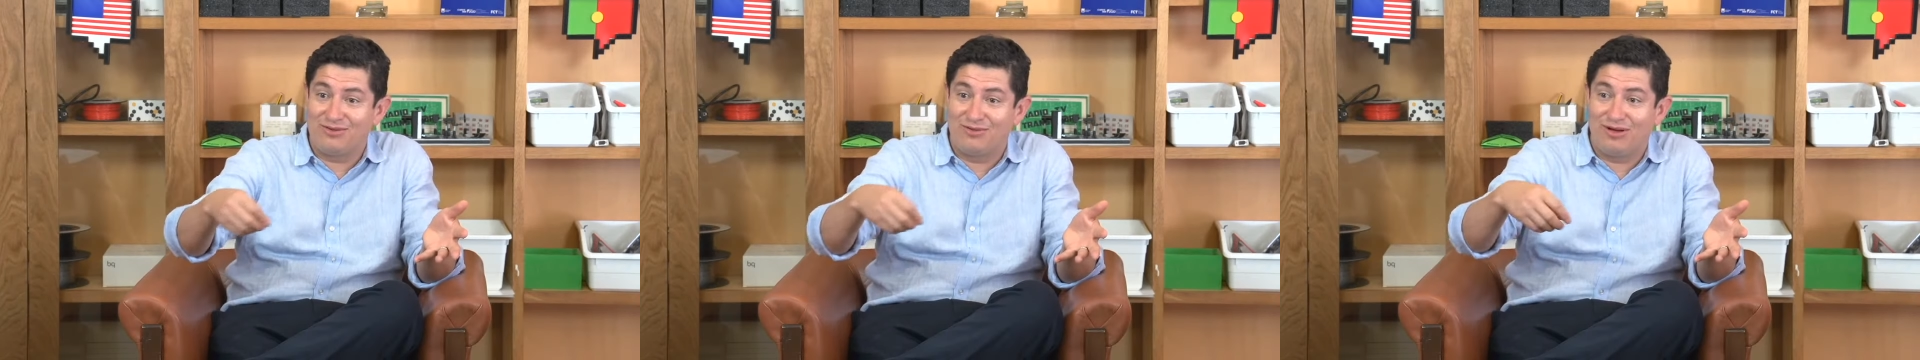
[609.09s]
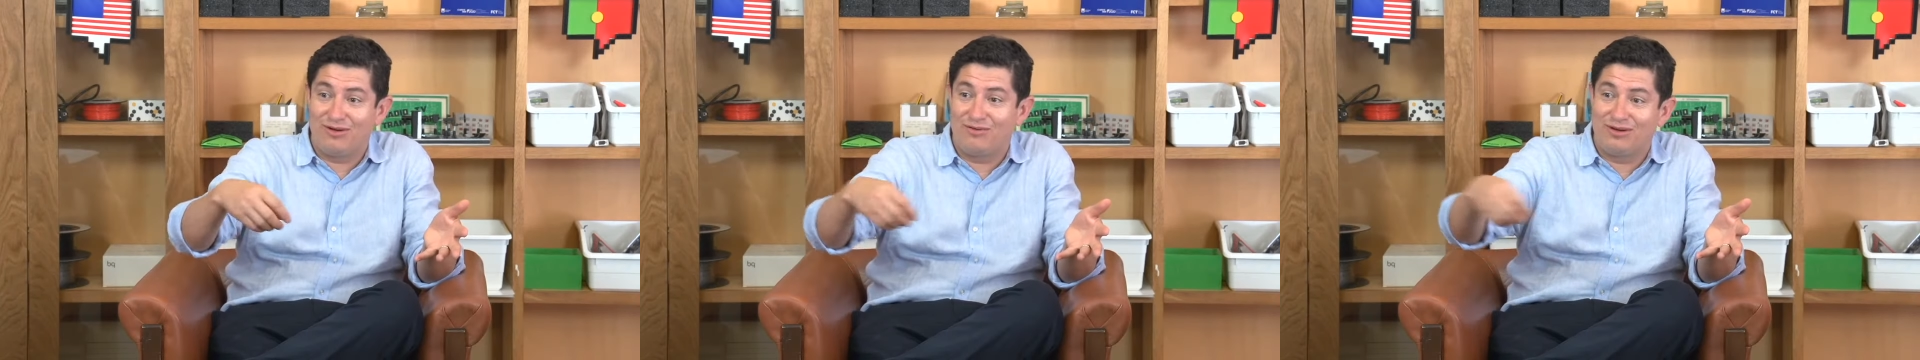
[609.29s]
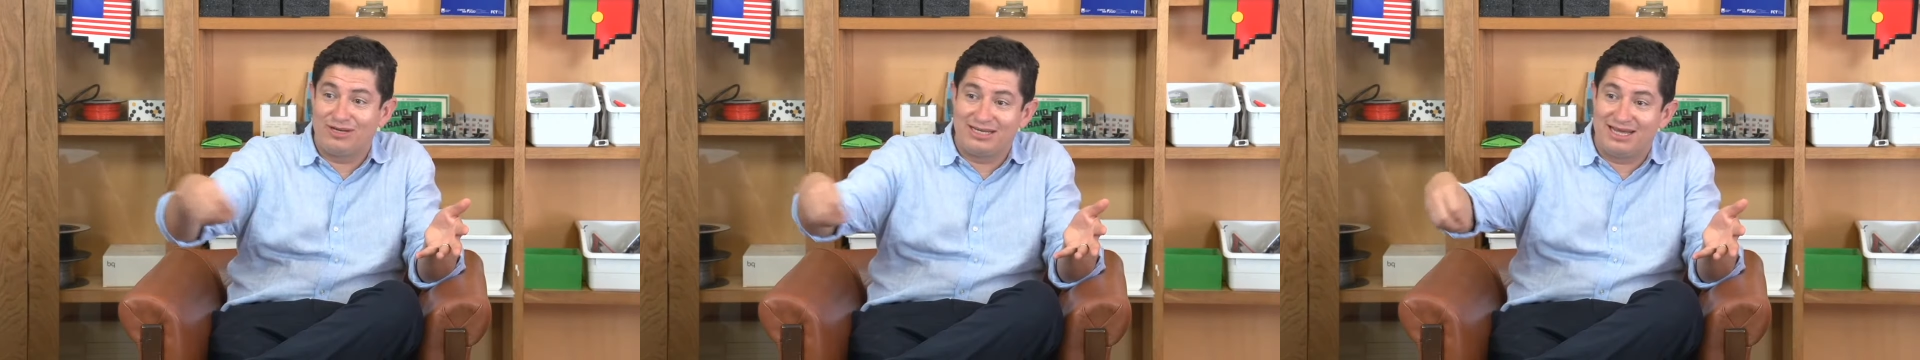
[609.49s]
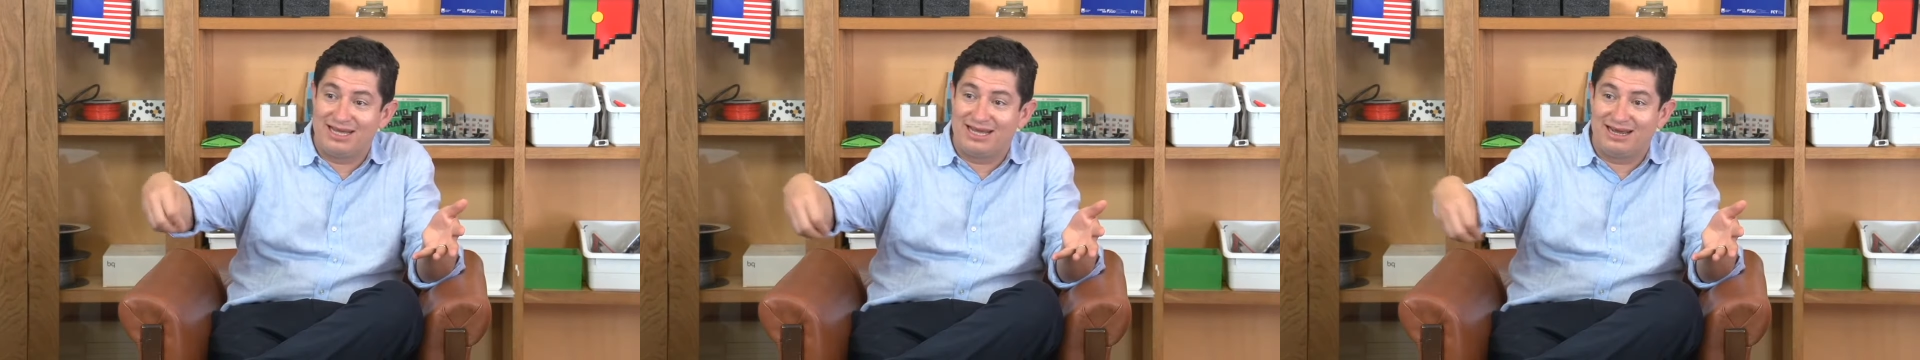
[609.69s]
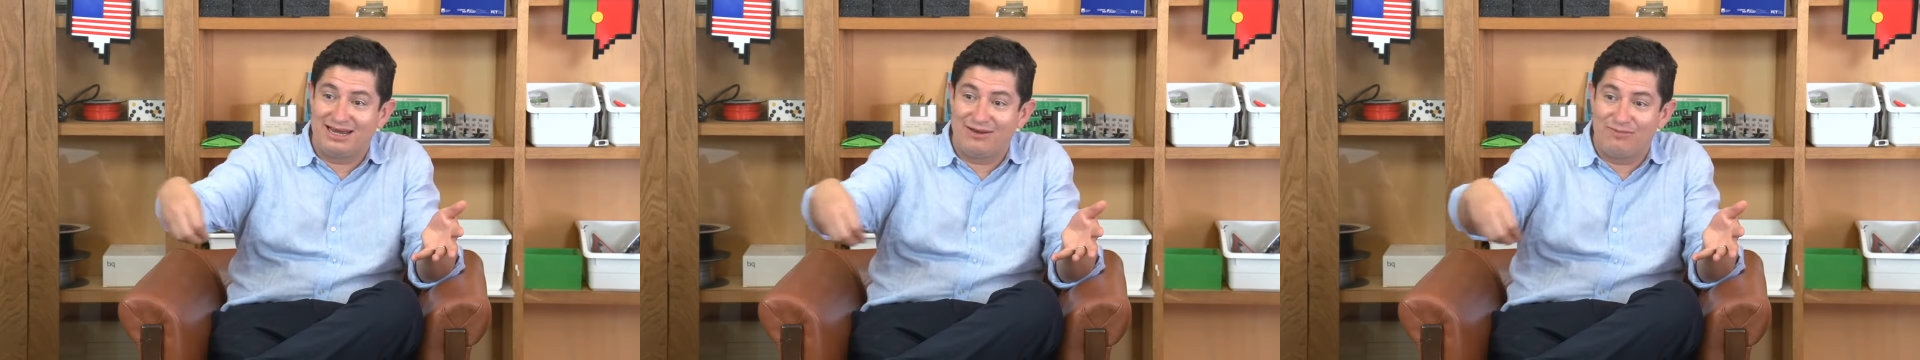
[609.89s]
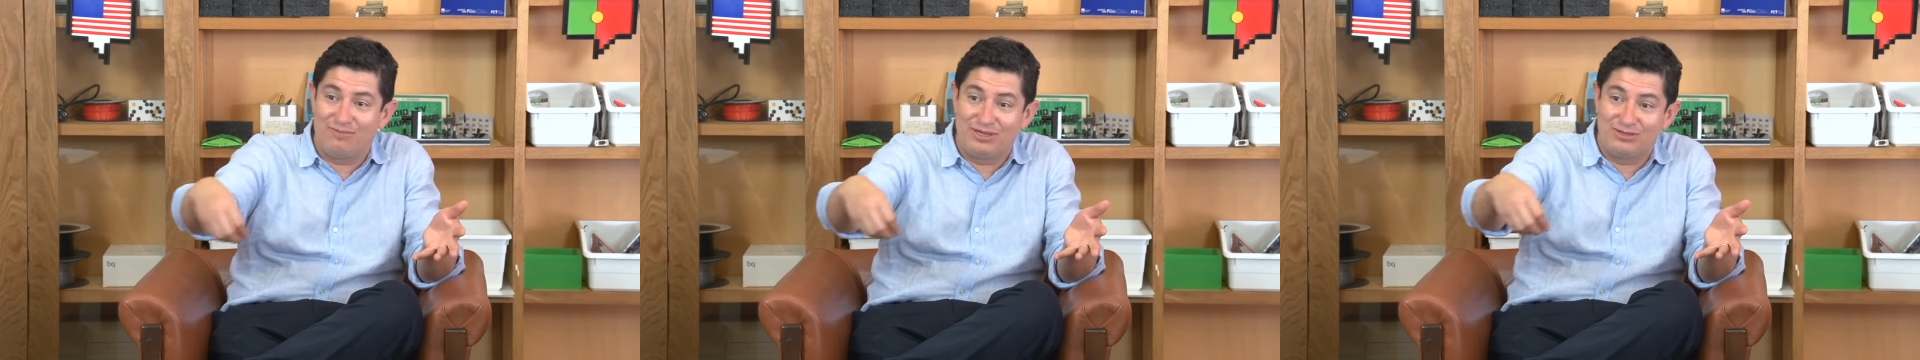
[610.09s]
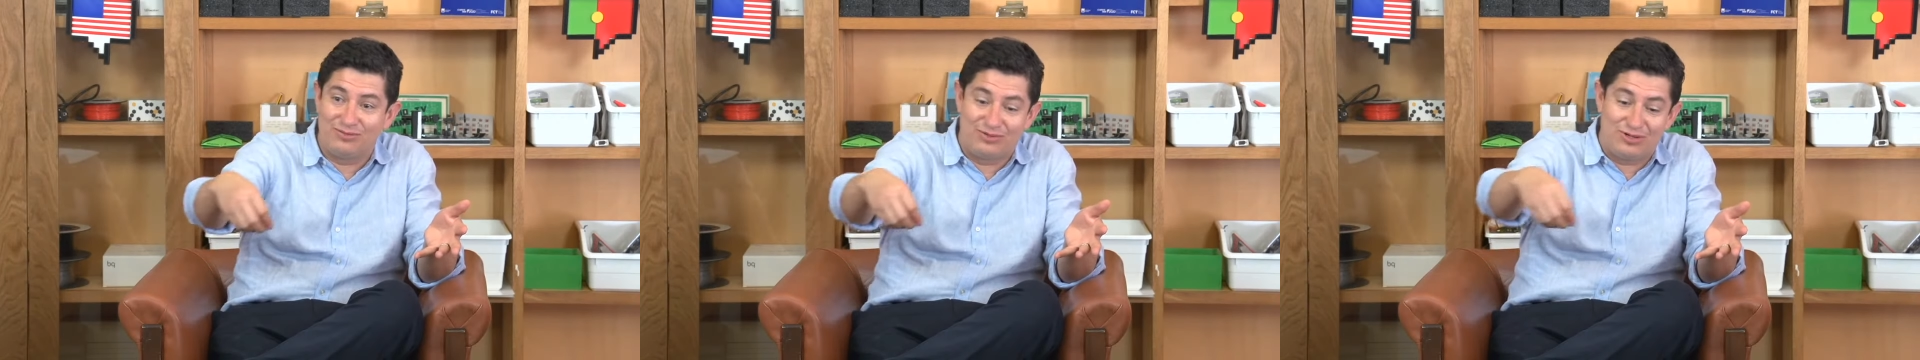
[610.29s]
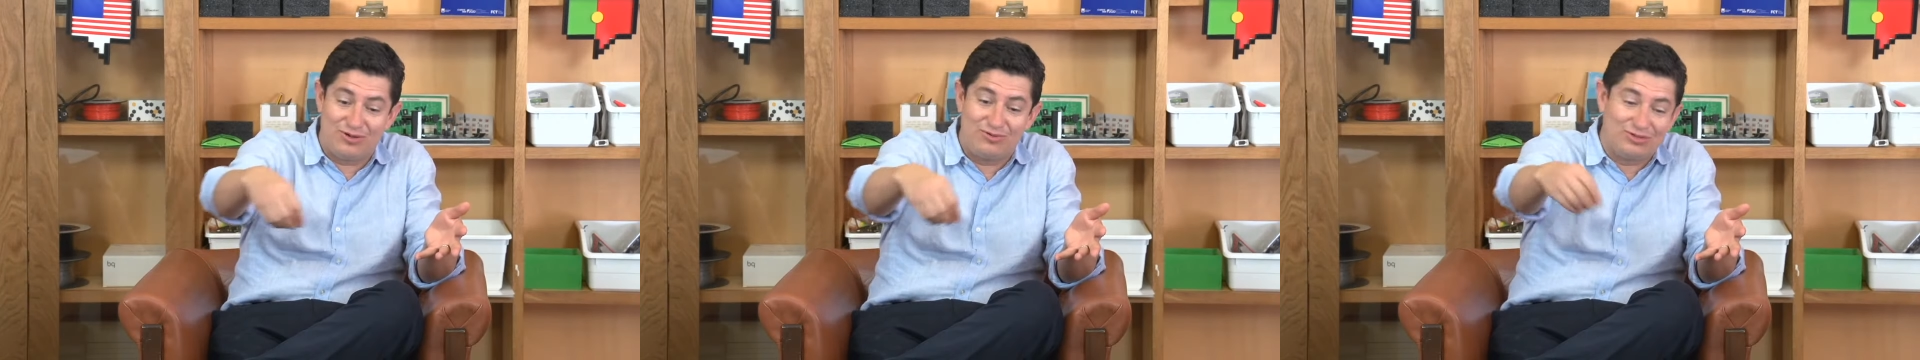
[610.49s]
I will take a little piece
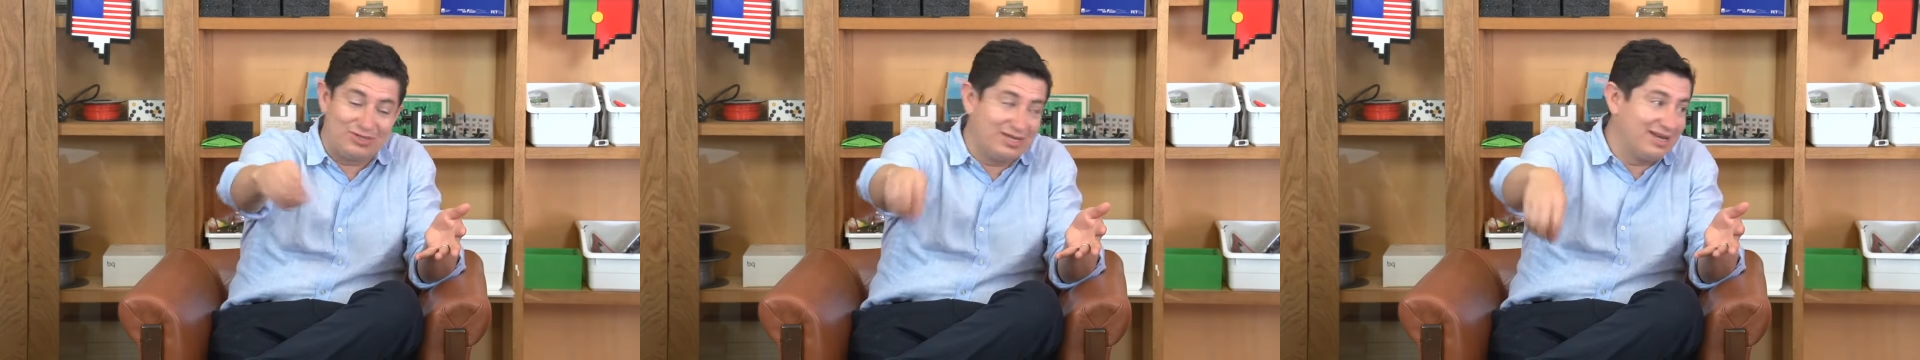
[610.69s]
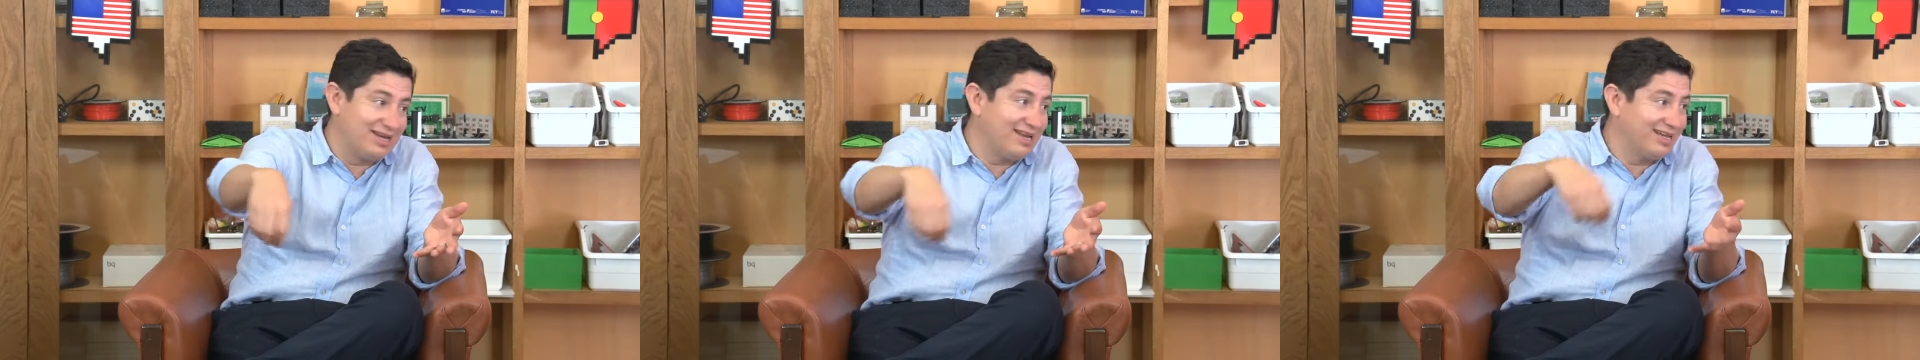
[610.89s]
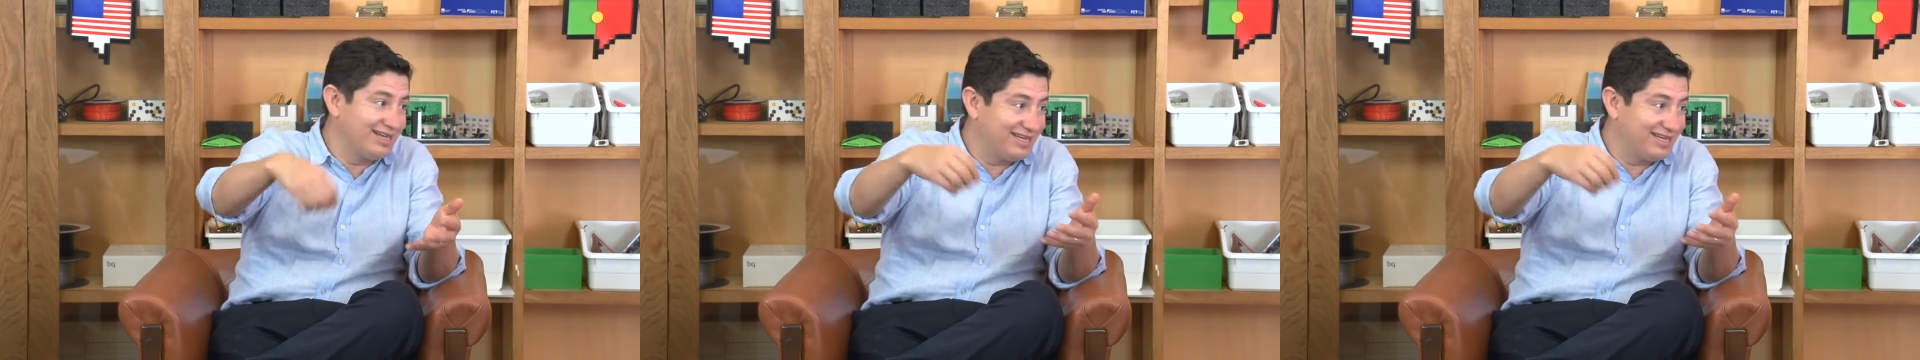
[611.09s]
of toast and